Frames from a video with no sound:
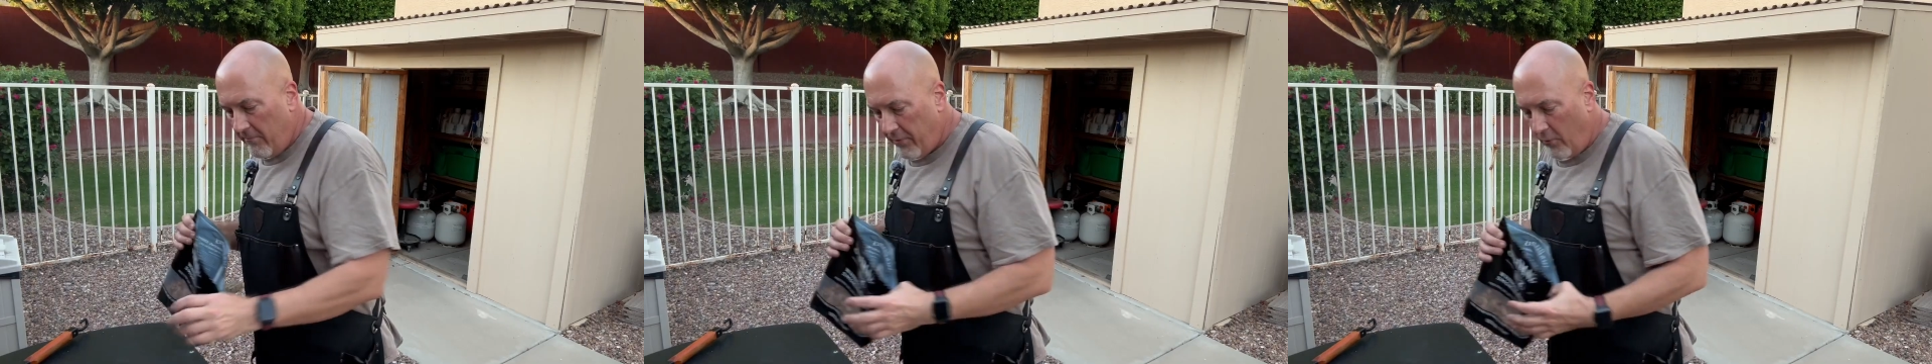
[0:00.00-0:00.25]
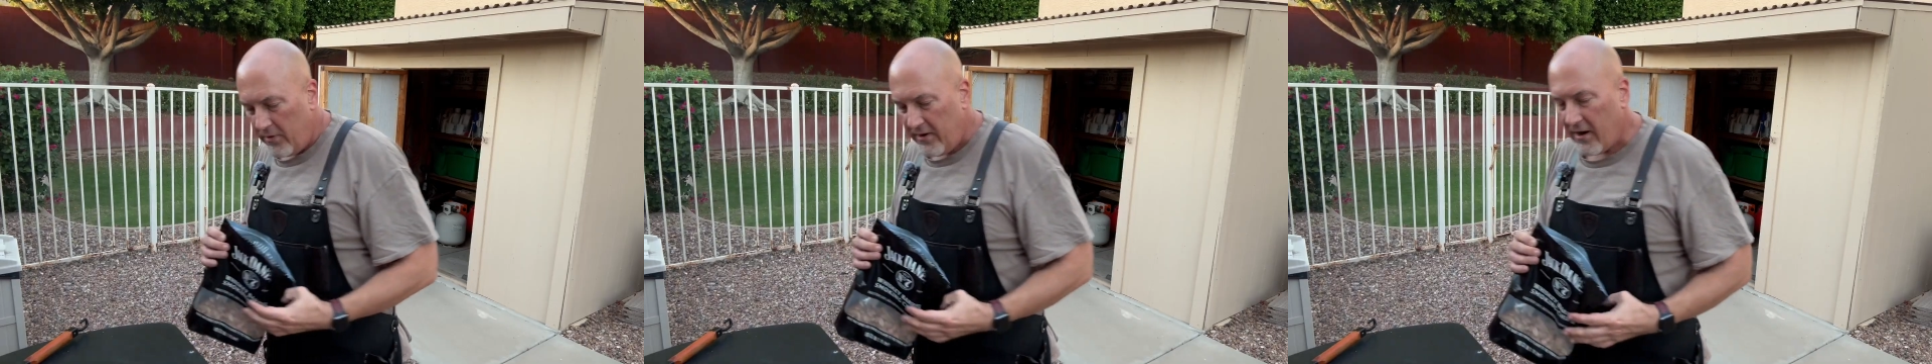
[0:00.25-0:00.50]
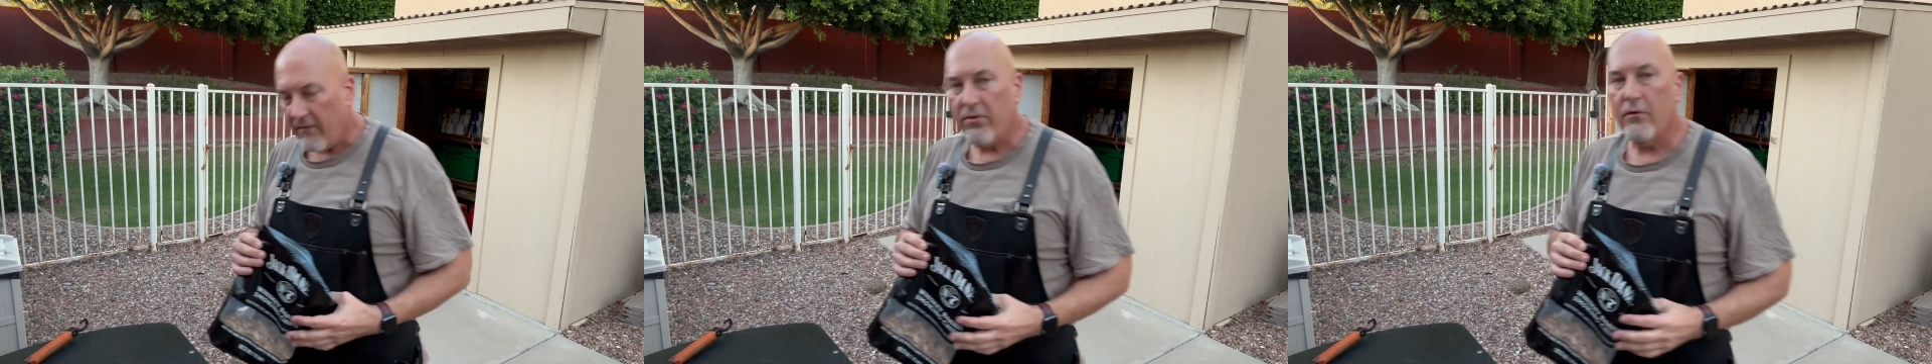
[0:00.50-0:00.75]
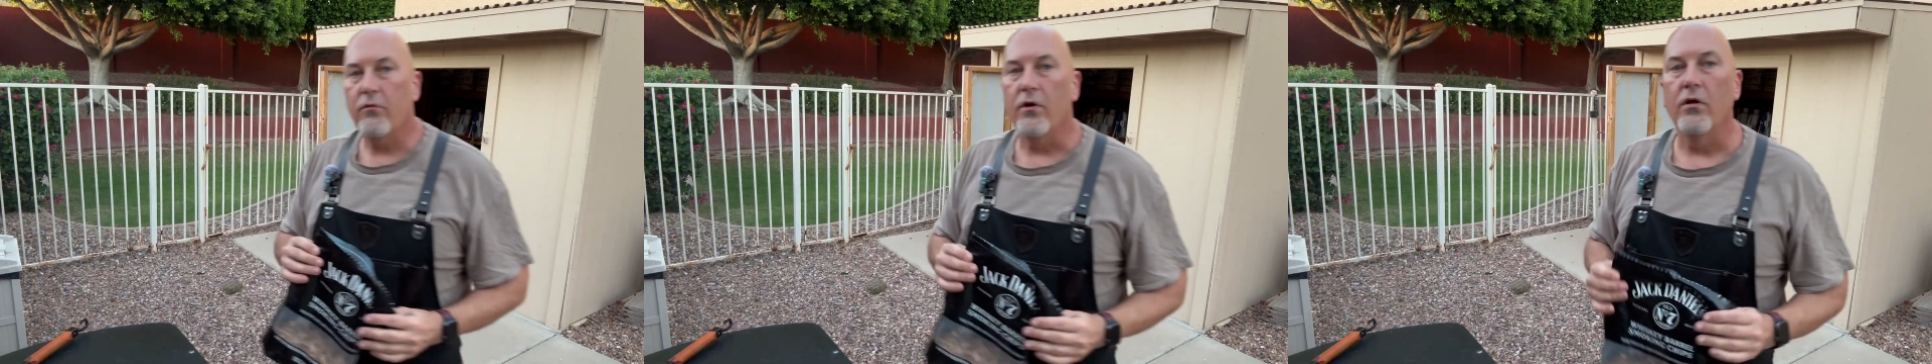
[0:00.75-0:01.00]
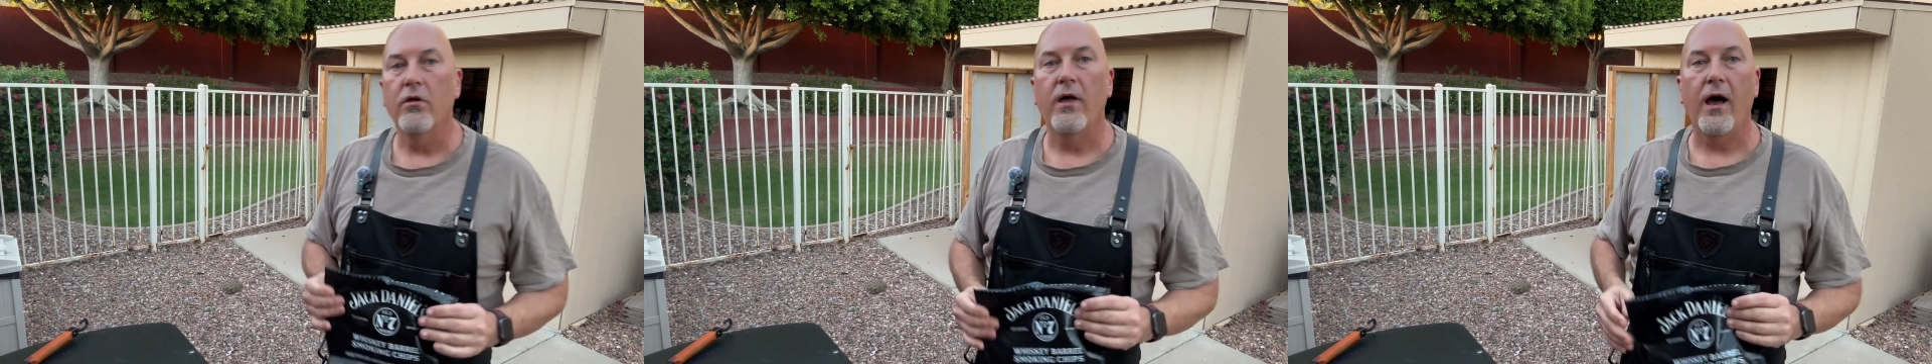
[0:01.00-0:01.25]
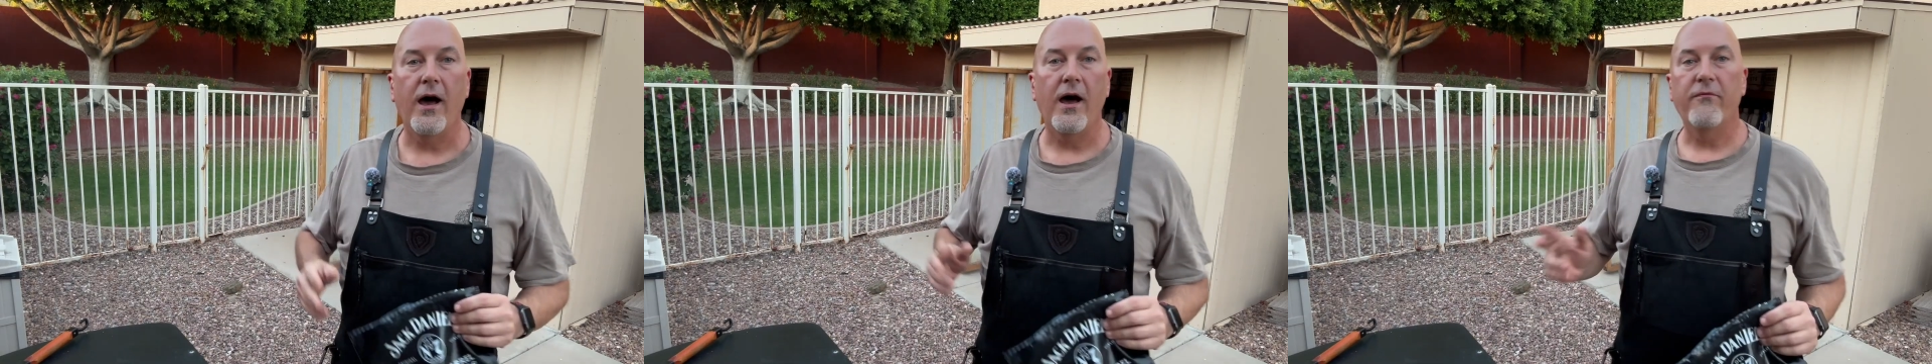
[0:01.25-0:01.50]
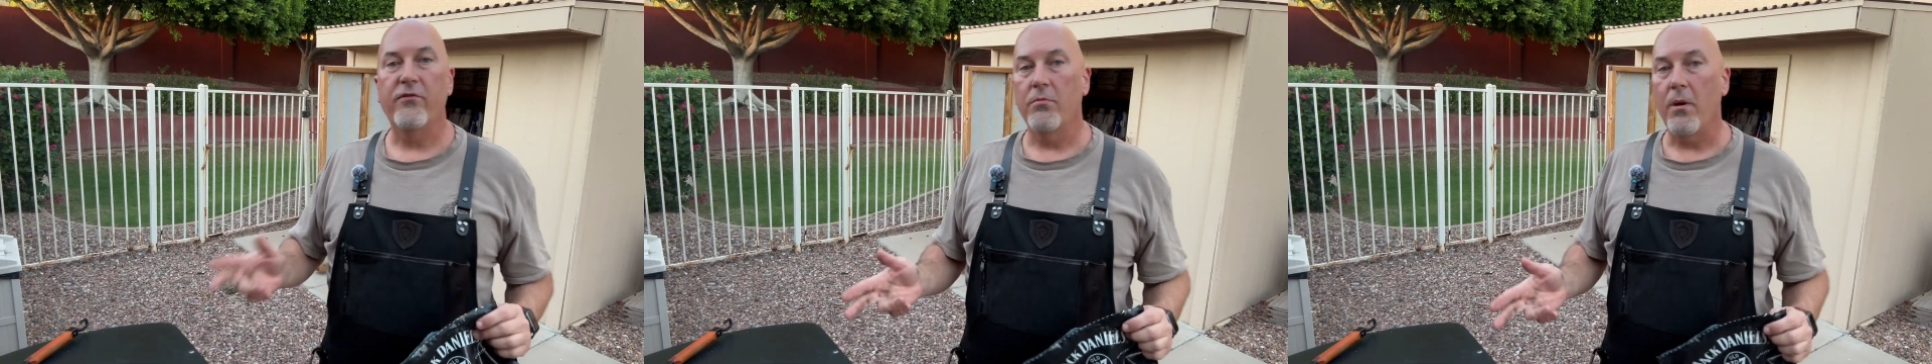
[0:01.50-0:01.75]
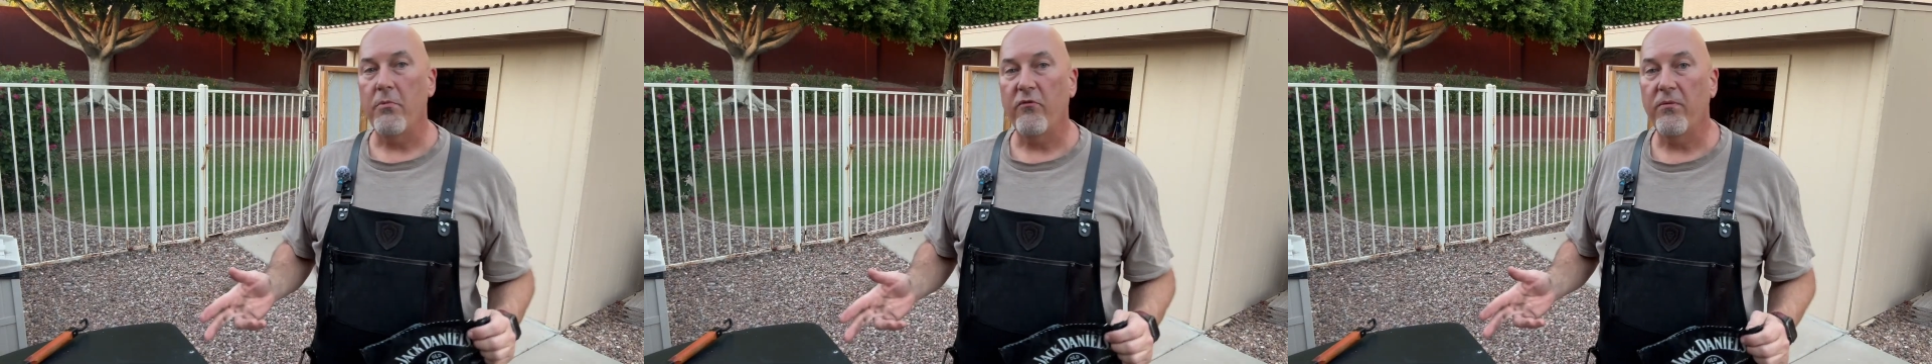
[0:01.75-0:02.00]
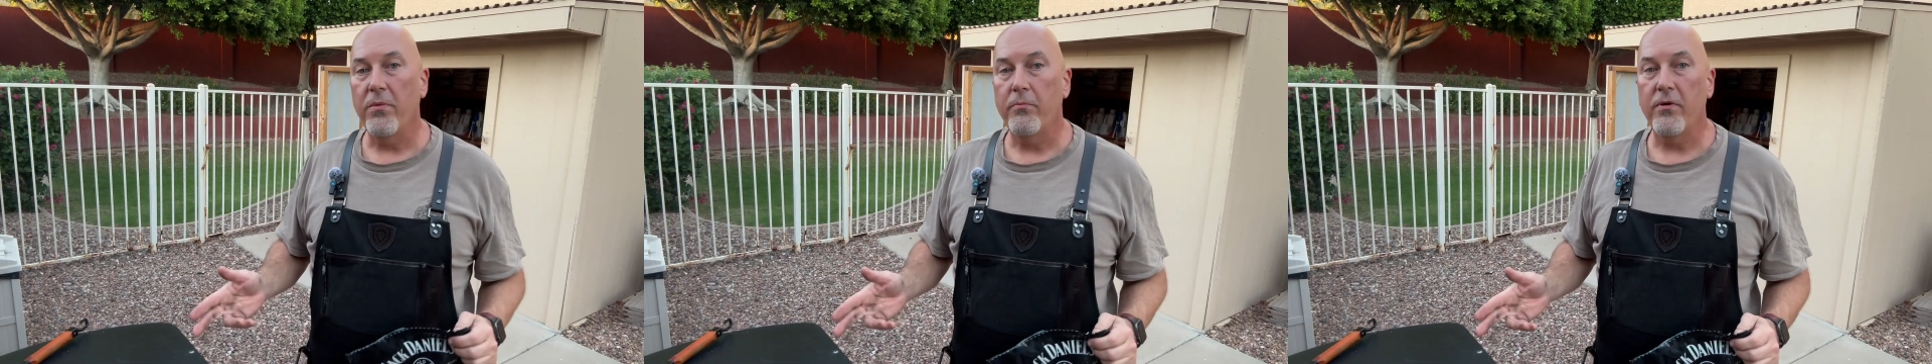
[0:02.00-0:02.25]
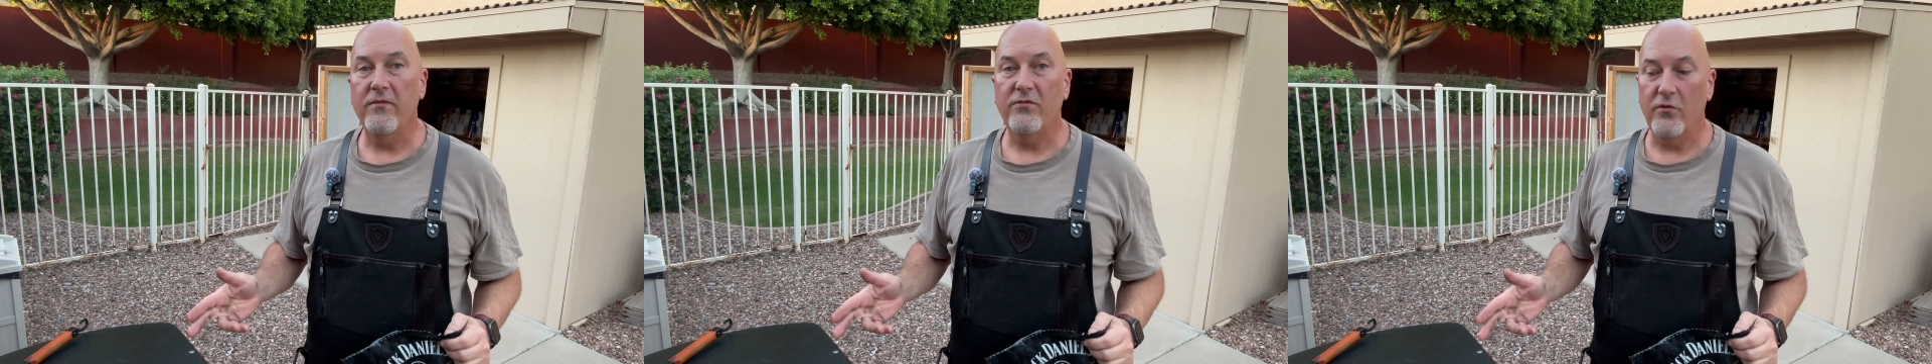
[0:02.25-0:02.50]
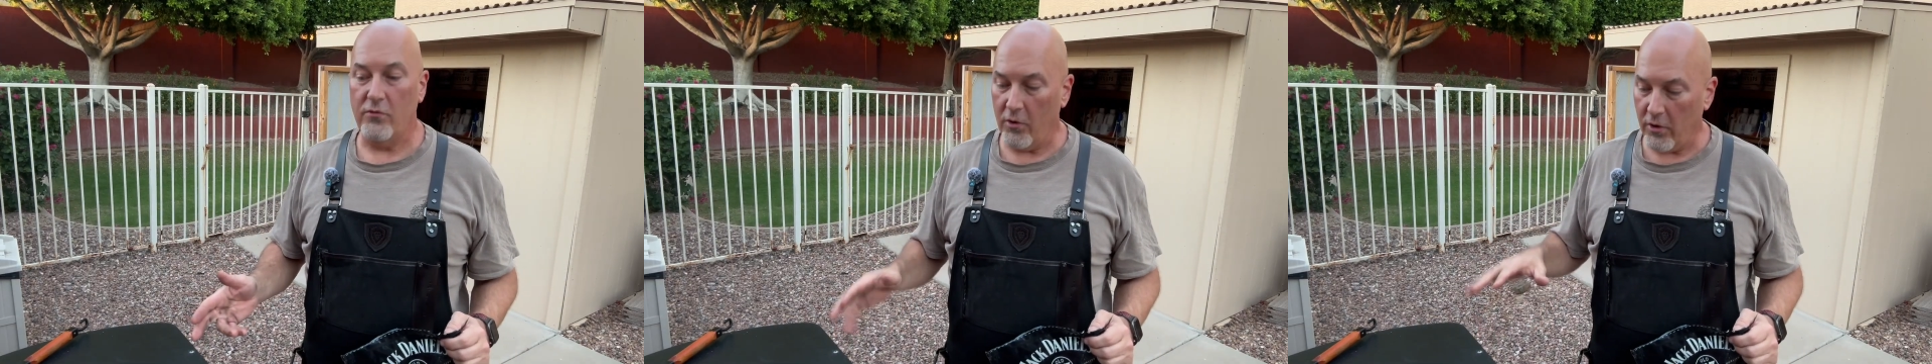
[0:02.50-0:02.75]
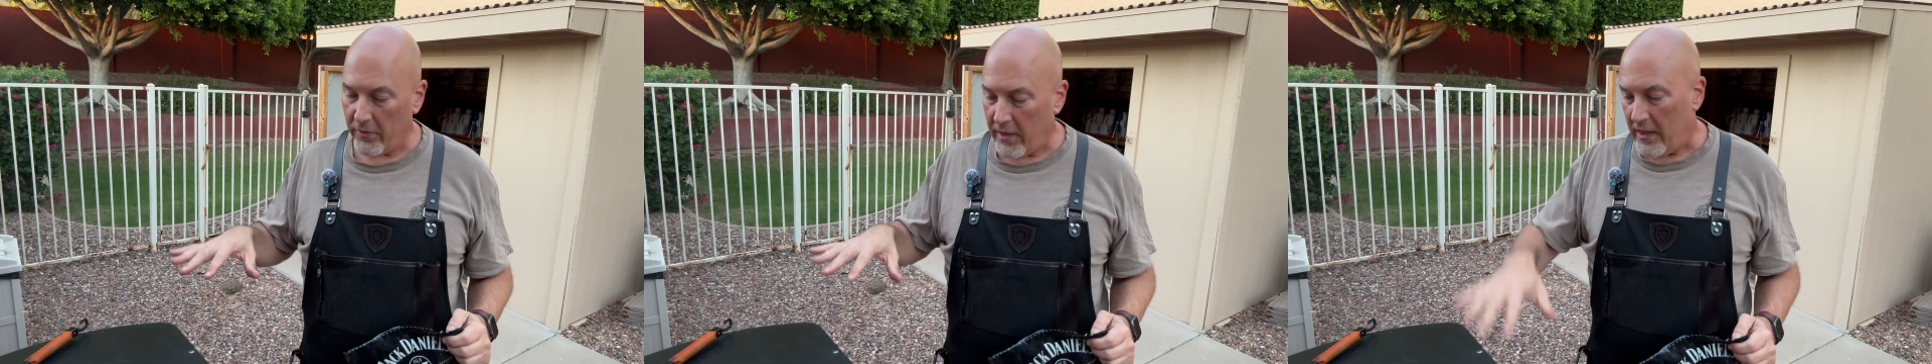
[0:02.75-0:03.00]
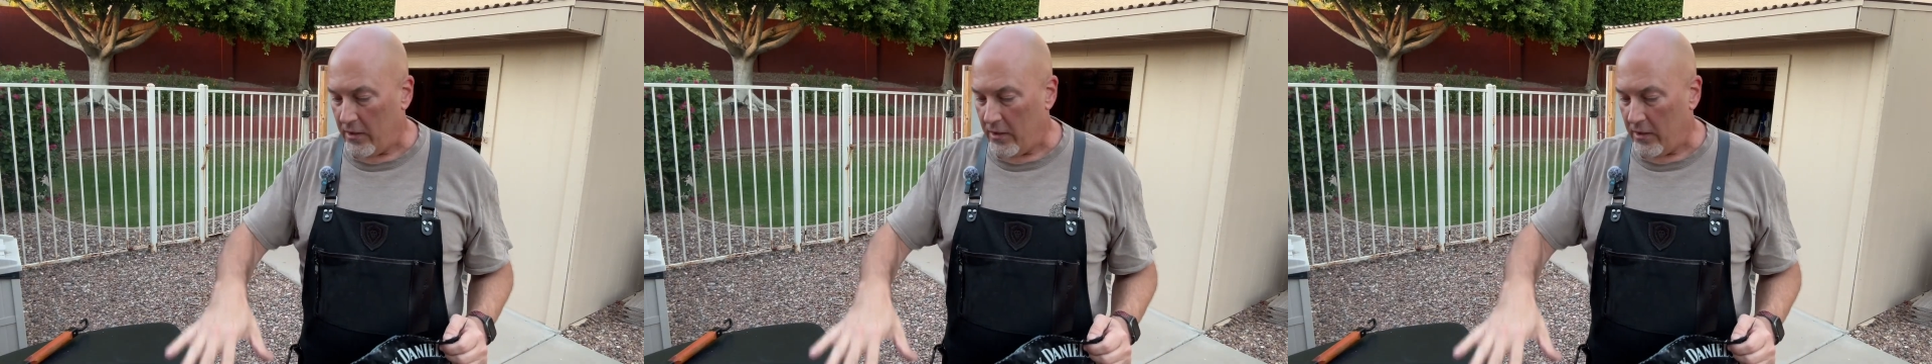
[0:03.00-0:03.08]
But when you cover the grill, if you remember from the previous tutorial,